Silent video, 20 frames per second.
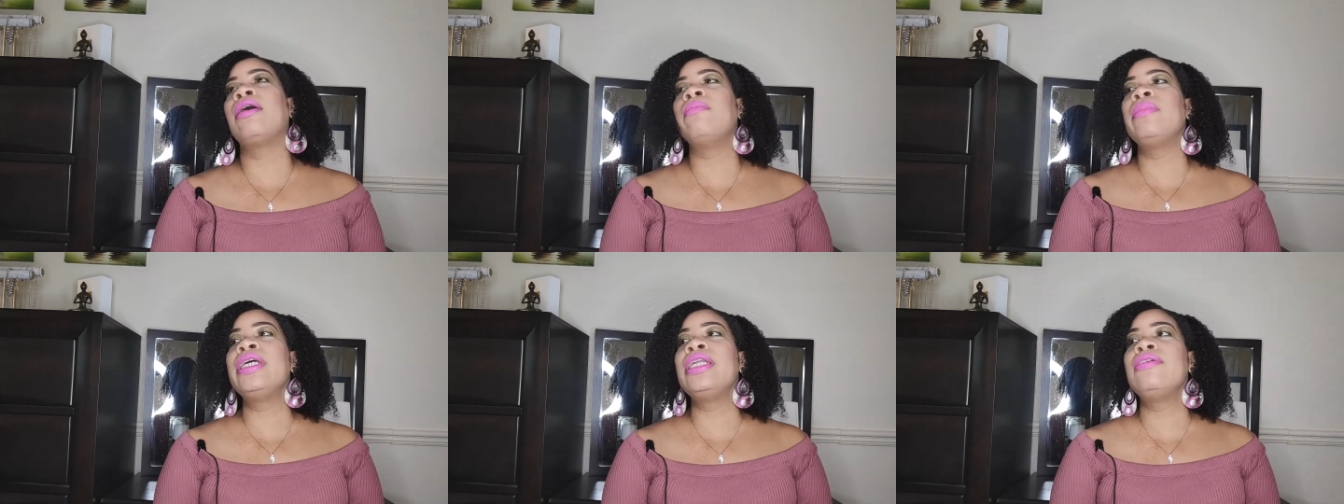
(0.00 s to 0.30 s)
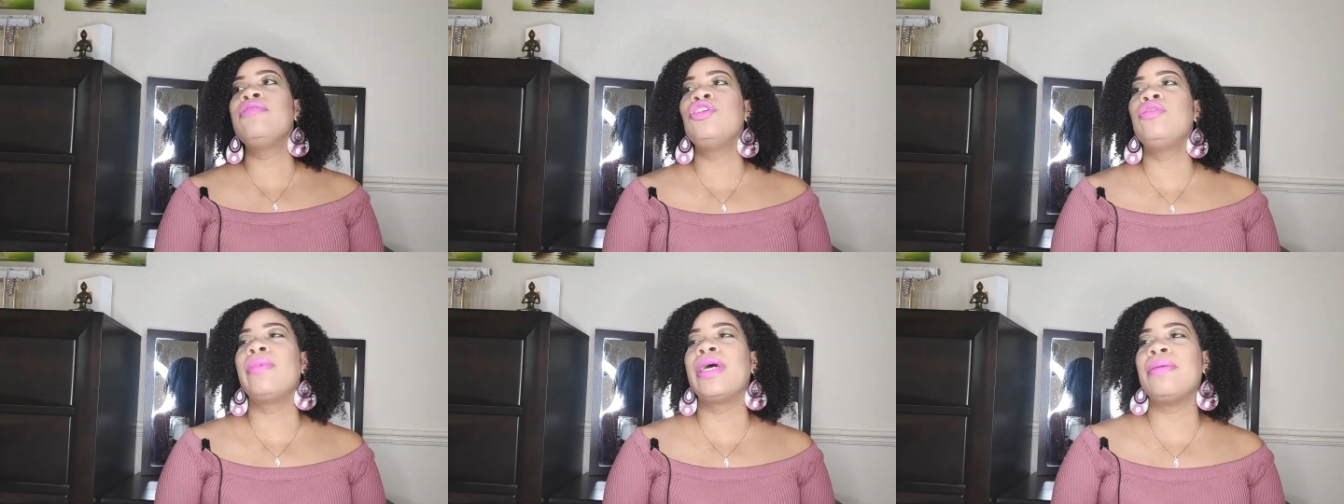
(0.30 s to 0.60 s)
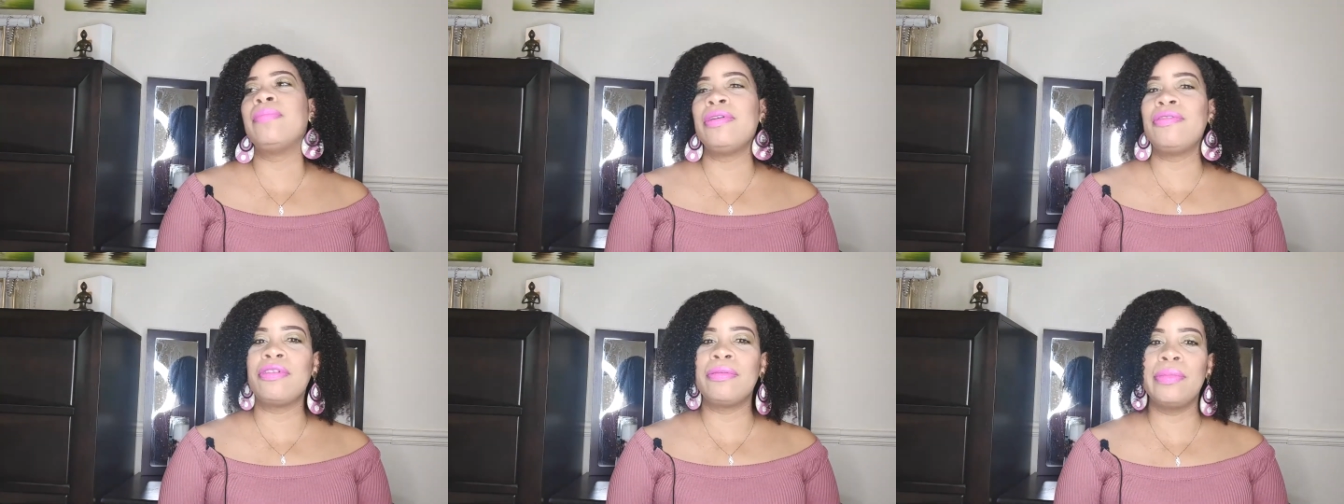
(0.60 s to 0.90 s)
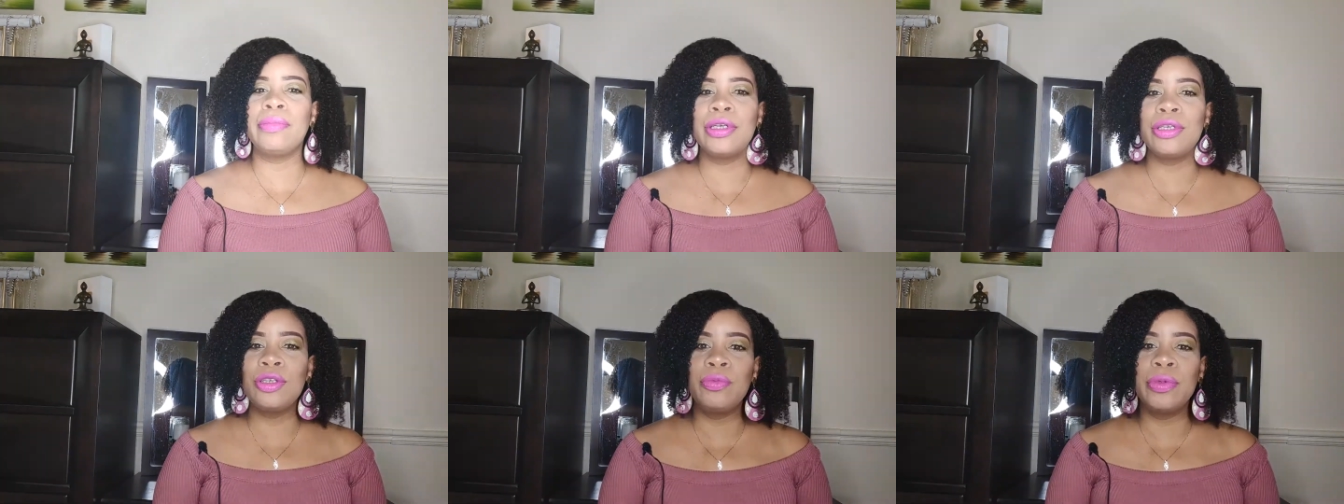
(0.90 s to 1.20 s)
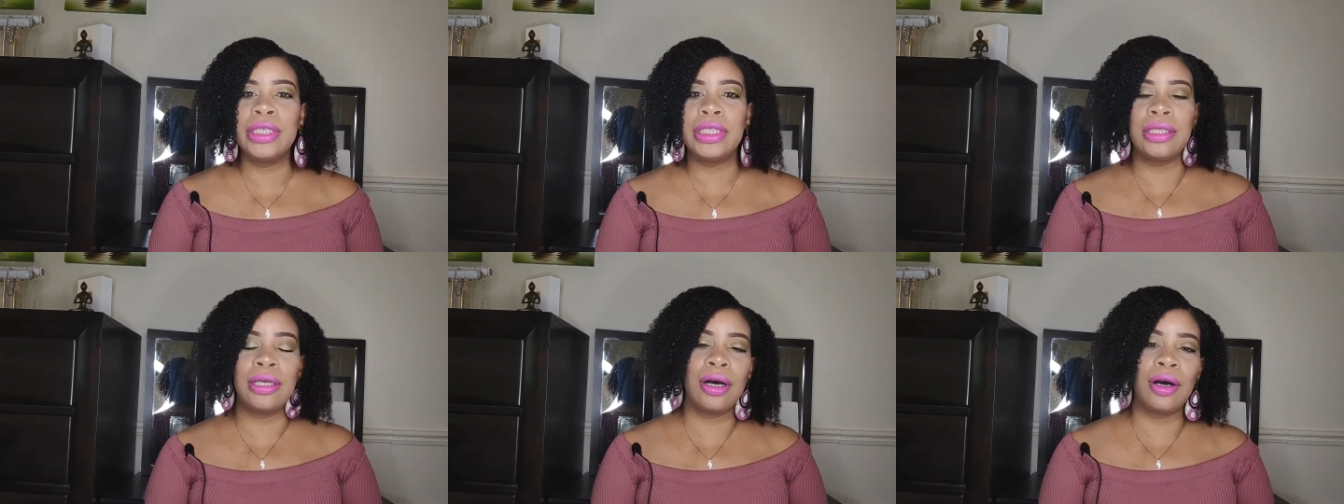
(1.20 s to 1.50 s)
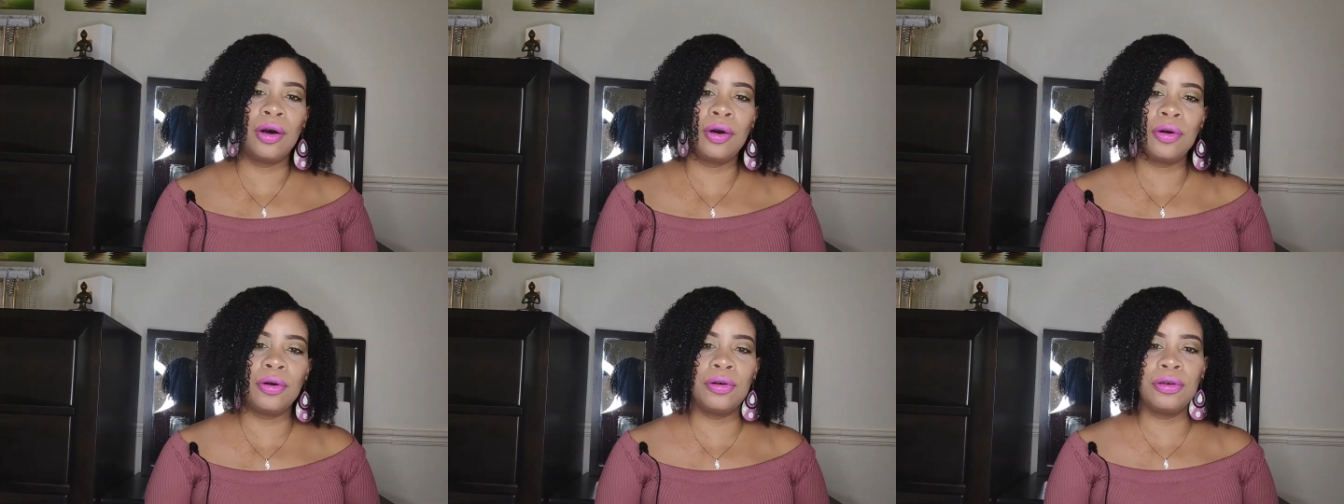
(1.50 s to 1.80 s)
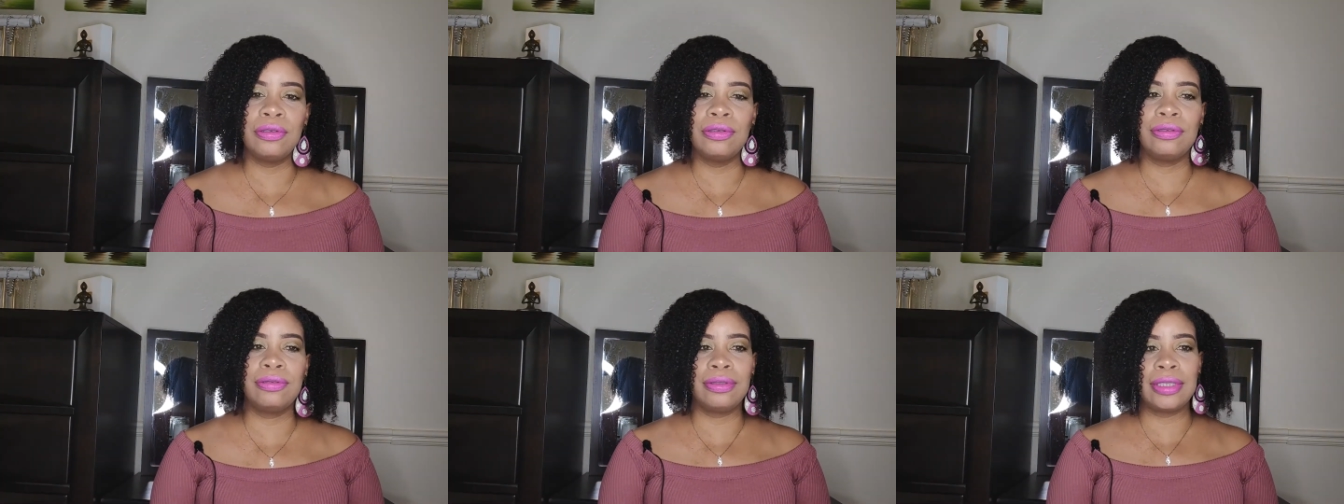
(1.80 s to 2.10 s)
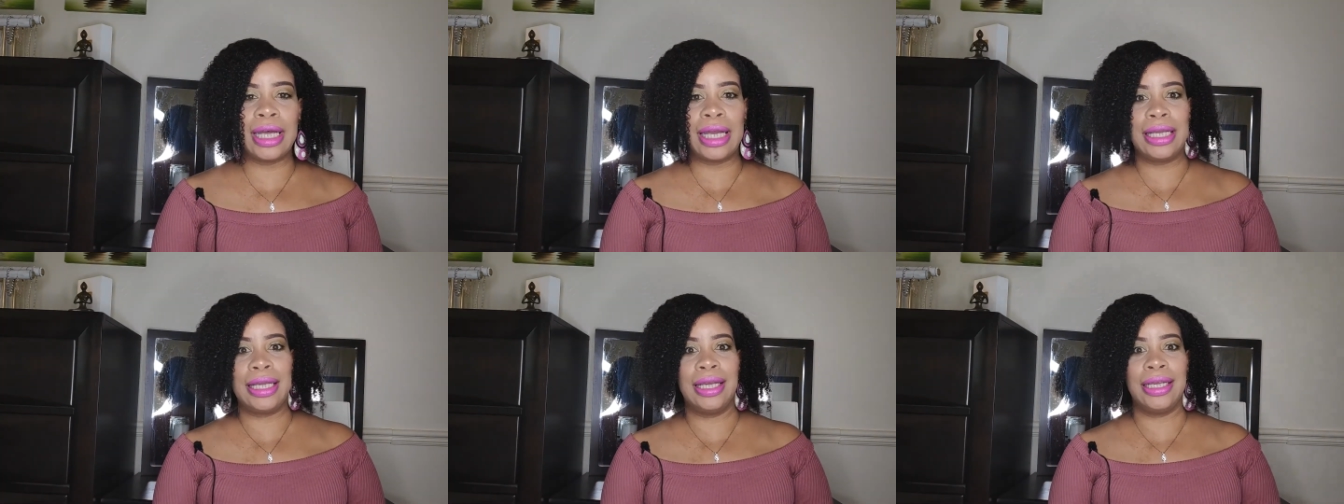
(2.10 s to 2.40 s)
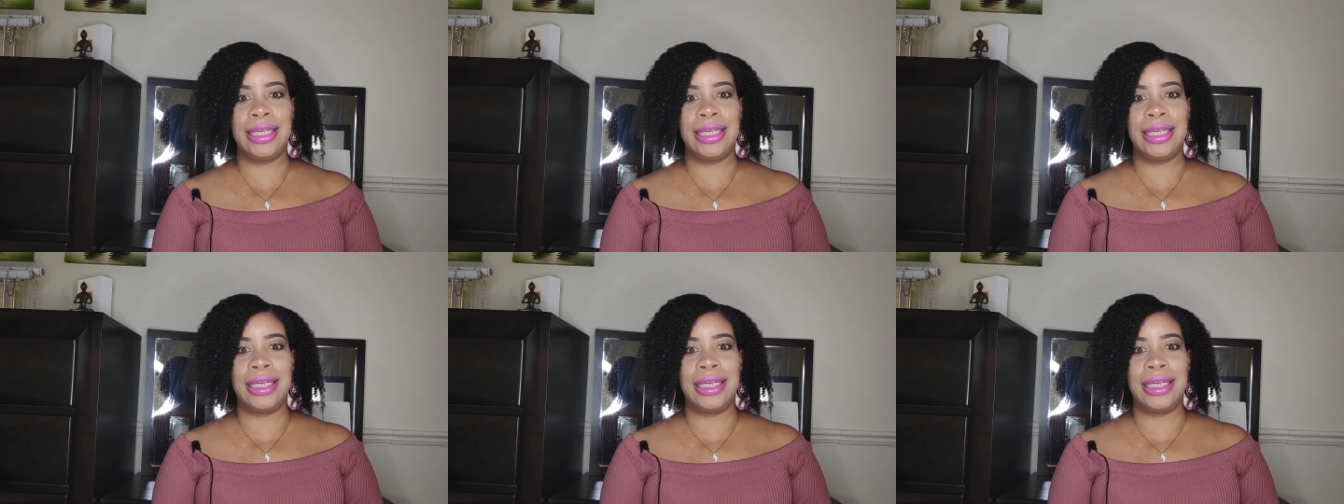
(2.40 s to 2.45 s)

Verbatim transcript: many of you may be familiar with the whole like